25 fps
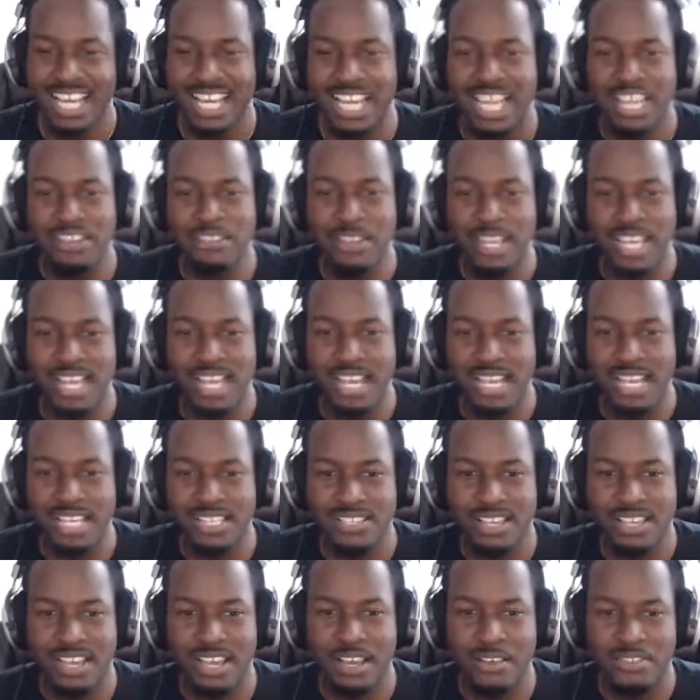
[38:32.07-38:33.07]
Anyway, guys,
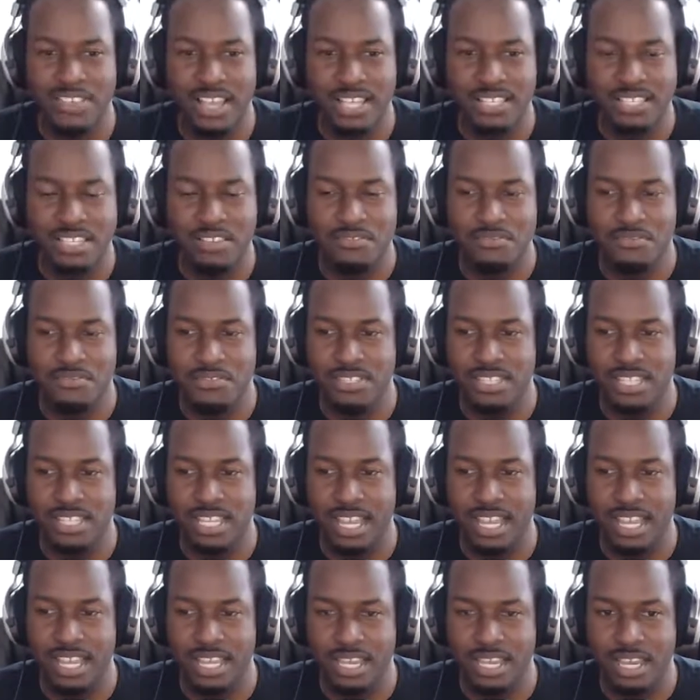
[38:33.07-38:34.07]
that's it for
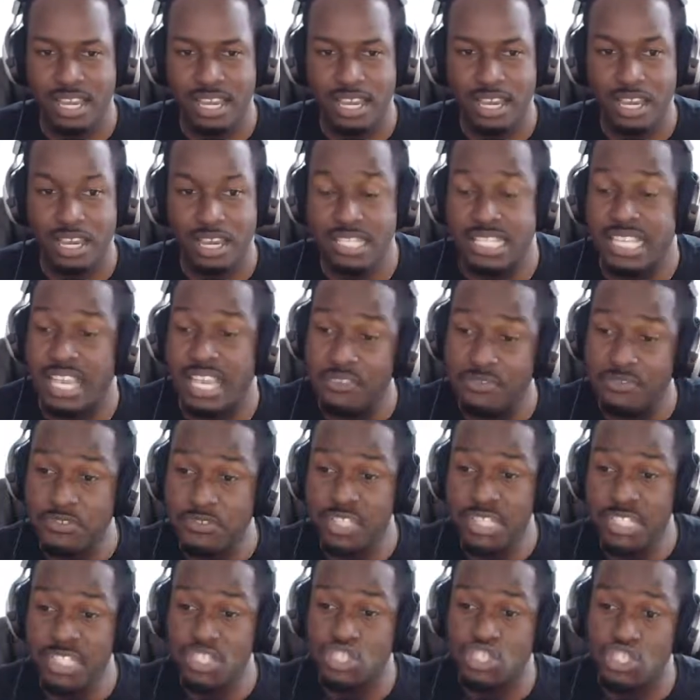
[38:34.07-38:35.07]
today.
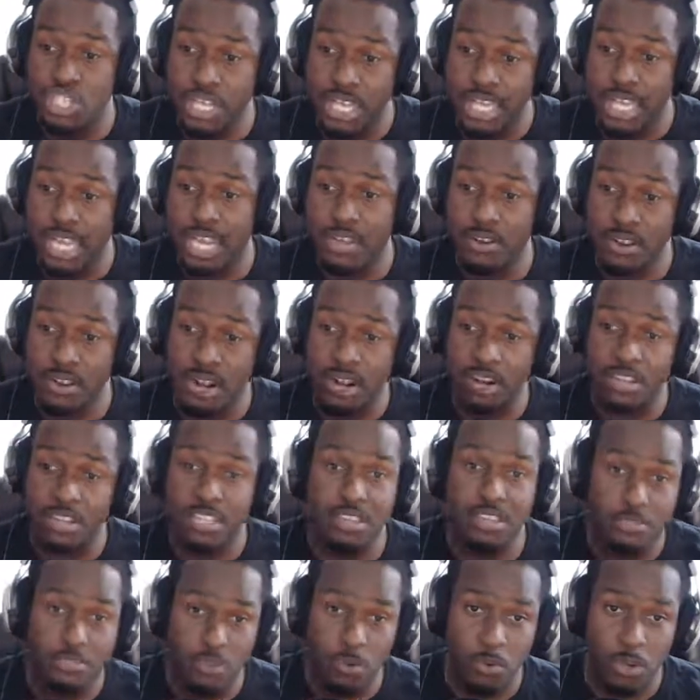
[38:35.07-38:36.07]
Definitely check out our
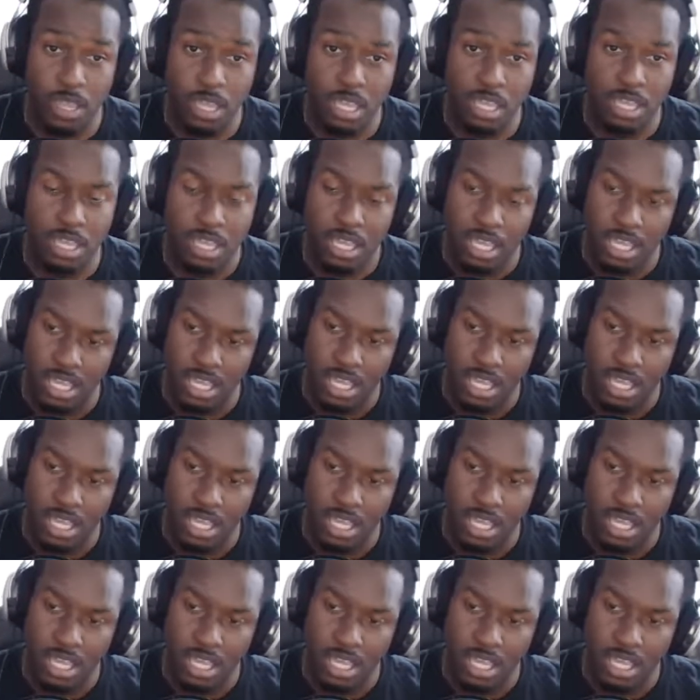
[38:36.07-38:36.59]
giveaway.